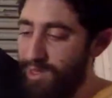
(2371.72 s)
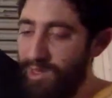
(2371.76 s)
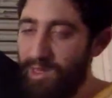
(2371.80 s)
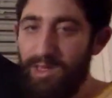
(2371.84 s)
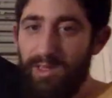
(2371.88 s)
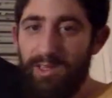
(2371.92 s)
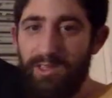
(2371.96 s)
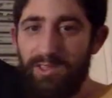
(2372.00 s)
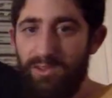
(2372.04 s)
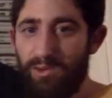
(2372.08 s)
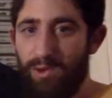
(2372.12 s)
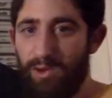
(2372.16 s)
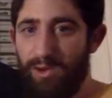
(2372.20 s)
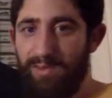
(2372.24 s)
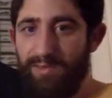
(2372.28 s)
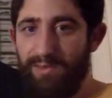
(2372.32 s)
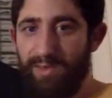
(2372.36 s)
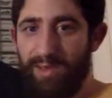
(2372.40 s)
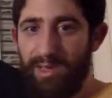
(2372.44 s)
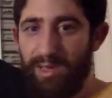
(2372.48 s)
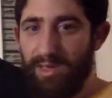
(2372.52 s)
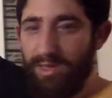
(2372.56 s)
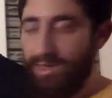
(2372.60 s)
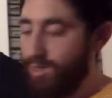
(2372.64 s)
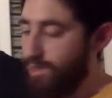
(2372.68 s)
sort of
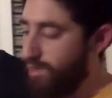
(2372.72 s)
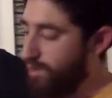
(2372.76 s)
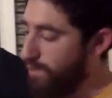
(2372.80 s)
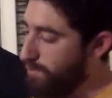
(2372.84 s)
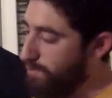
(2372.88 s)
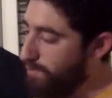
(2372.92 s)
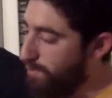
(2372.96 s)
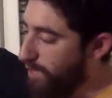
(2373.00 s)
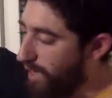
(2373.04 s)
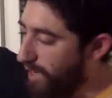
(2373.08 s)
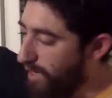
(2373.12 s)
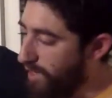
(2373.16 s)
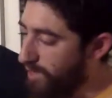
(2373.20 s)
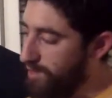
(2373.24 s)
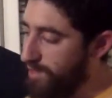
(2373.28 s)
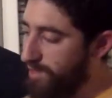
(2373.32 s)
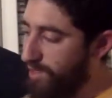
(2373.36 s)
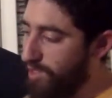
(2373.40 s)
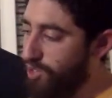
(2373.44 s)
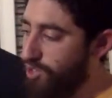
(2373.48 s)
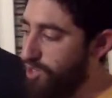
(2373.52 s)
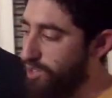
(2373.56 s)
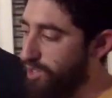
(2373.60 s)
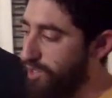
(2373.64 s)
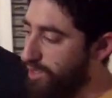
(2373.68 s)
a
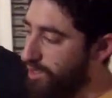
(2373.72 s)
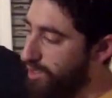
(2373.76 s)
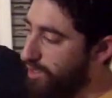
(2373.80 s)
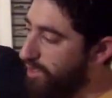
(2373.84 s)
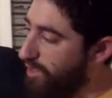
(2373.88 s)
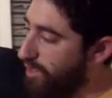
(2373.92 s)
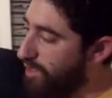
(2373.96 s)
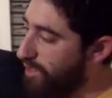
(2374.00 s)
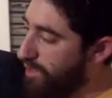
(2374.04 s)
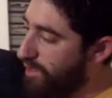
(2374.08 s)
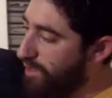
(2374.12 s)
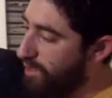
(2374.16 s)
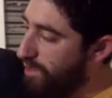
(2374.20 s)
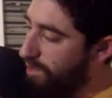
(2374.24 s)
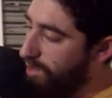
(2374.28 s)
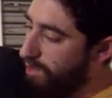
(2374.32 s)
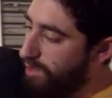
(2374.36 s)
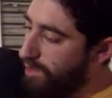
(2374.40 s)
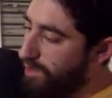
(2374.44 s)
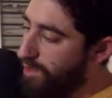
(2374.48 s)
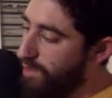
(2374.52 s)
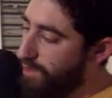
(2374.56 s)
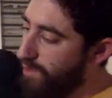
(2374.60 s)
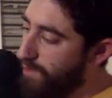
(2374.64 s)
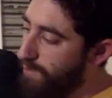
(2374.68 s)
partition
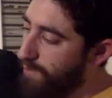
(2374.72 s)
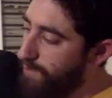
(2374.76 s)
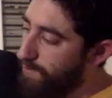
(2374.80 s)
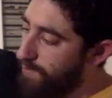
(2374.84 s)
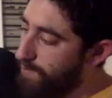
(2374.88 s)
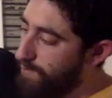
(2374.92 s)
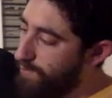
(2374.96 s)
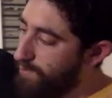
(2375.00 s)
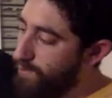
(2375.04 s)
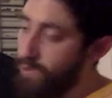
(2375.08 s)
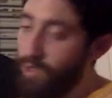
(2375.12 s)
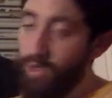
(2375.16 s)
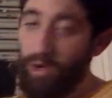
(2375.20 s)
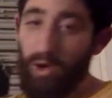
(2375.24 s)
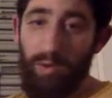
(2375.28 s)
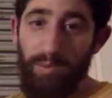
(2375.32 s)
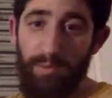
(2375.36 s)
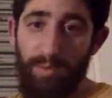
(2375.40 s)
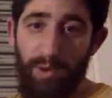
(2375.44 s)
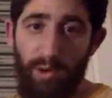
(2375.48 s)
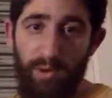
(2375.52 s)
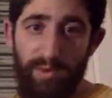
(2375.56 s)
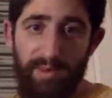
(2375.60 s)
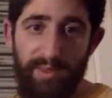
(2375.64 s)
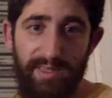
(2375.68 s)
on
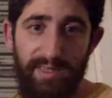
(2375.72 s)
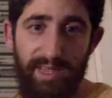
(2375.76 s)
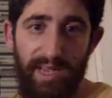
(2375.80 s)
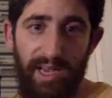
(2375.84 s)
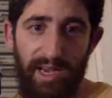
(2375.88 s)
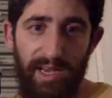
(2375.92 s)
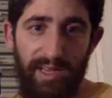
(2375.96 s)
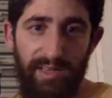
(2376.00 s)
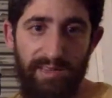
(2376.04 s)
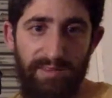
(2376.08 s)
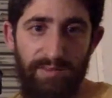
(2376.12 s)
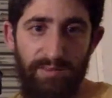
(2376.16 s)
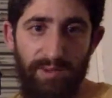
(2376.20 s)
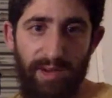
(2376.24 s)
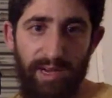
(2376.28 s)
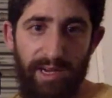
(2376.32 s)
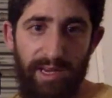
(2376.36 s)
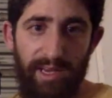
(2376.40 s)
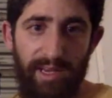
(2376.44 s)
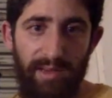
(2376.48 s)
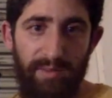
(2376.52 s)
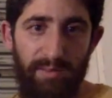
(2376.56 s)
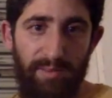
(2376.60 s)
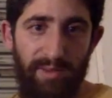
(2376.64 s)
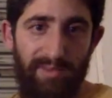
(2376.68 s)
both sides right
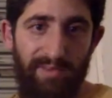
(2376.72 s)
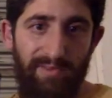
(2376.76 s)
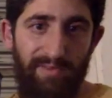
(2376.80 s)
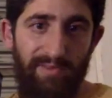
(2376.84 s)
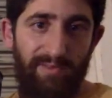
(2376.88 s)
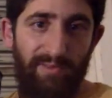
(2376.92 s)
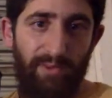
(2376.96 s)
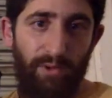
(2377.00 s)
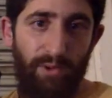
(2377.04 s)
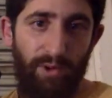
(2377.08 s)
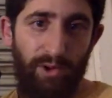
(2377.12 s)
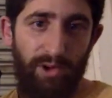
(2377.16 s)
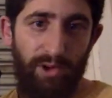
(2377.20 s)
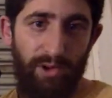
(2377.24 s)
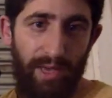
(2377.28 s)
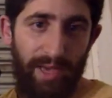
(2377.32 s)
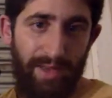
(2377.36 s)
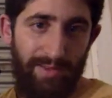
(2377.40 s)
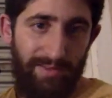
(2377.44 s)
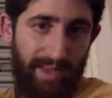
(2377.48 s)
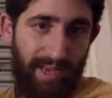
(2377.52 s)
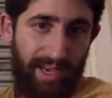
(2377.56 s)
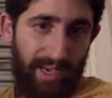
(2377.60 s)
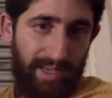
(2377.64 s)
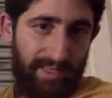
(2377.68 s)
here before you
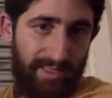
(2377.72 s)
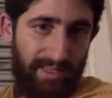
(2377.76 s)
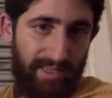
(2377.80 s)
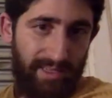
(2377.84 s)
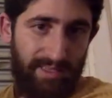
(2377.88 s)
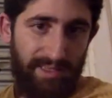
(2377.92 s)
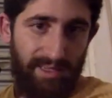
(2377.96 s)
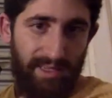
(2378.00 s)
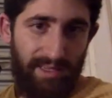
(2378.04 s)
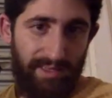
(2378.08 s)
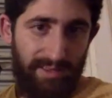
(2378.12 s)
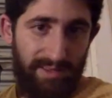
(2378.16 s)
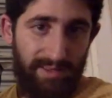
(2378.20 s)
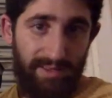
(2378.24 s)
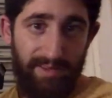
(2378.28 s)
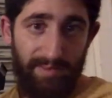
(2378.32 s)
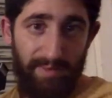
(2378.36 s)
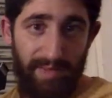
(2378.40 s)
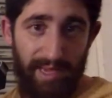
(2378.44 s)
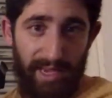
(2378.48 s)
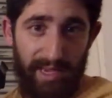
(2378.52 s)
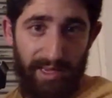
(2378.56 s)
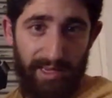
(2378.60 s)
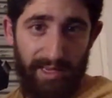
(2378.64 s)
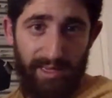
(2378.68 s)
have access into the
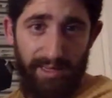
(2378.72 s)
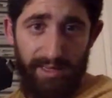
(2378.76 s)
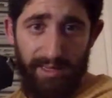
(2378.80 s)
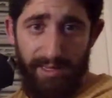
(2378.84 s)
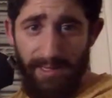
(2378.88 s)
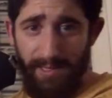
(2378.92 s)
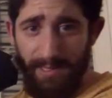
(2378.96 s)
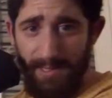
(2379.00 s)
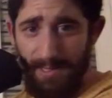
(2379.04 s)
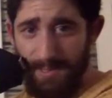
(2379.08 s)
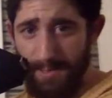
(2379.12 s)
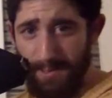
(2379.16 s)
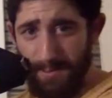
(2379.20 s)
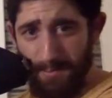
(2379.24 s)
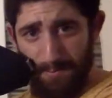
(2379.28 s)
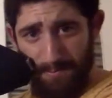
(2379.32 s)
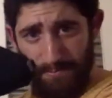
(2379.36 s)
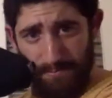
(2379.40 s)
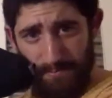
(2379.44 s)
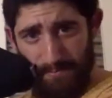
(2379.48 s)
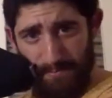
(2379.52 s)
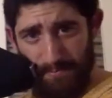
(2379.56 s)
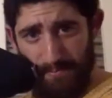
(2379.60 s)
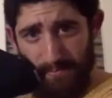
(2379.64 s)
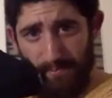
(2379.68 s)
bag.
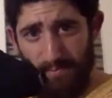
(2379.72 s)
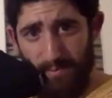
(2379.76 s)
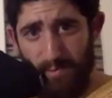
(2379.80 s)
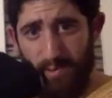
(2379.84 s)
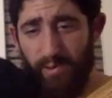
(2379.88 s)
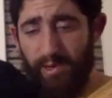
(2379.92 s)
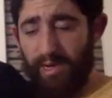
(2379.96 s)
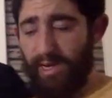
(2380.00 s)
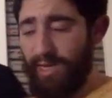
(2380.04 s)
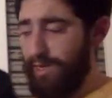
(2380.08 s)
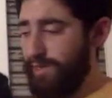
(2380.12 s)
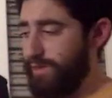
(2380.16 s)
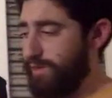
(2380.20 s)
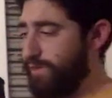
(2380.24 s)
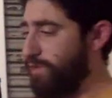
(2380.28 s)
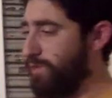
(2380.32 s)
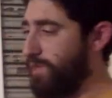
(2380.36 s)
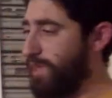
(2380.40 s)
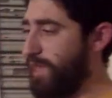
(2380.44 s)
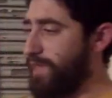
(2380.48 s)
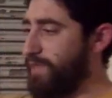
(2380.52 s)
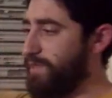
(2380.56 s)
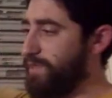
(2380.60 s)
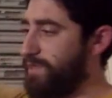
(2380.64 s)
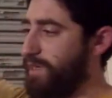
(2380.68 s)
All right, so
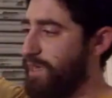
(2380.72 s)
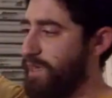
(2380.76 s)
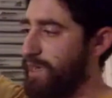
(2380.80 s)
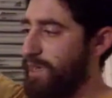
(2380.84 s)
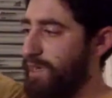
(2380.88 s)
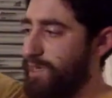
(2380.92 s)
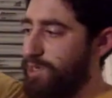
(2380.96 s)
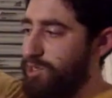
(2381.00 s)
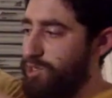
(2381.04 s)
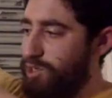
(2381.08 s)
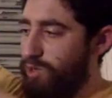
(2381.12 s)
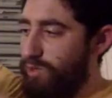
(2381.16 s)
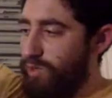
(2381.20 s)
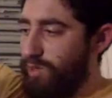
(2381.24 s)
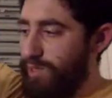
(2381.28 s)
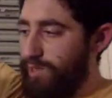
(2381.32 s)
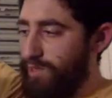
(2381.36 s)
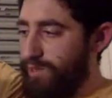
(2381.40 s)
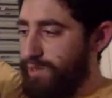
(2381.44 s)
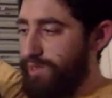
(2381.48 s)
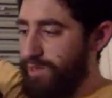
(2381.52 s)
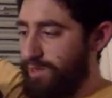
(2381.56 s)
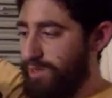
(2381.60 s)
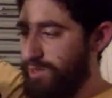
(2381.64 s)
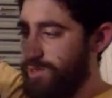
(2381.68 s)
that's
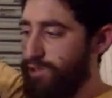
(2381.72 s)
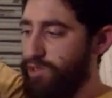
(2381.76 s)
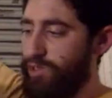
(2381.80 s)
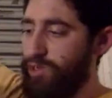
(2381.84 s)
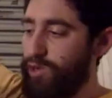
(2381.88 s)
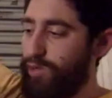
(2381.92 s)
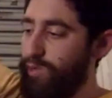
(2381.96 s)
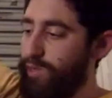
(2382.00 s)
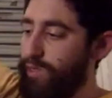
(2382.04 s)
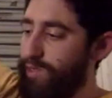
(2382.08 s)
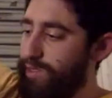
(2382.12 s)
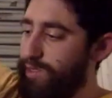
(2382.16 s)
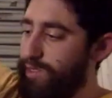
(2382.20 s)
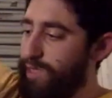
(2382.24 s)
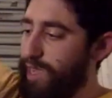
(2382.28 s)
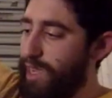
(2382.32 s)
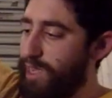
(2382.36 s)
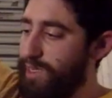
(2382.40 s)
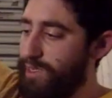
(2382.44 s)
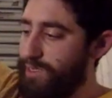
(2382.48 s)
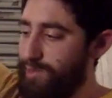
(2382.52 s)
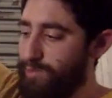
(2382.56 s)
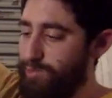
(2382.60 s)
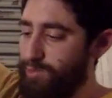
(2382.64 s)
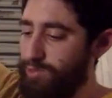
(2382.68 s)
Joey's side
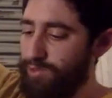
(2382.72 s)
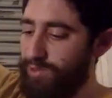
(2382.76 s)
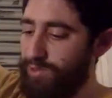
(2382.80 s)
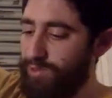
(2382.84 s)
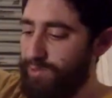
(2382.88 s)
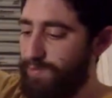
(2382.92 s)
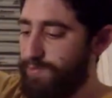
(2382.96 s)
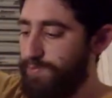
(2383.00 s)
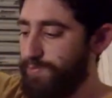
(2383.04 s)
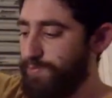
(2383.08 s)
zippers.